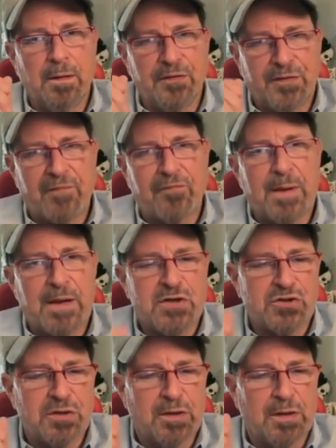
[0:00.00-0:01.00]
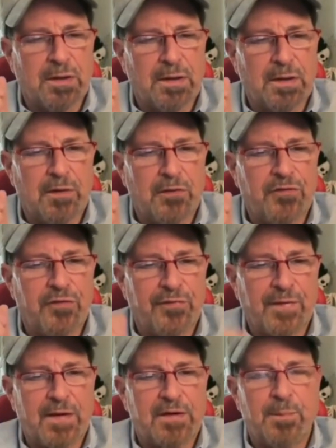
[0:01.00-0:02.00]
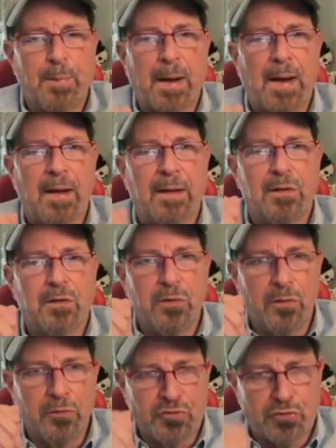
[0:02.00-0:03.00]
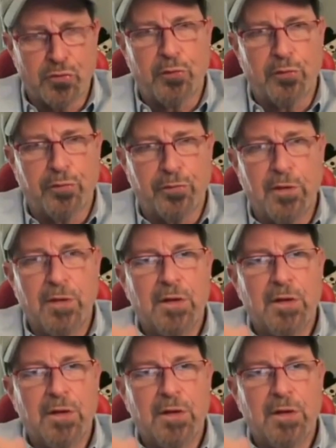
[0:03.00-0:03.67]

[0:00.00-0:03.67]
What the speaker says: defamation is defended by truth.